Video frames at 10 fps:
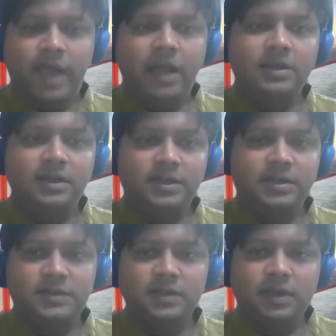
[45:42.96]

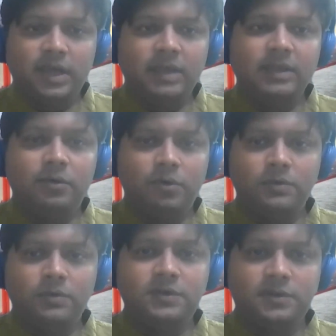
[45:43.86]
factors in the
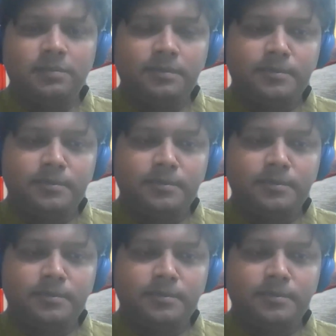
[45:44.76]
host.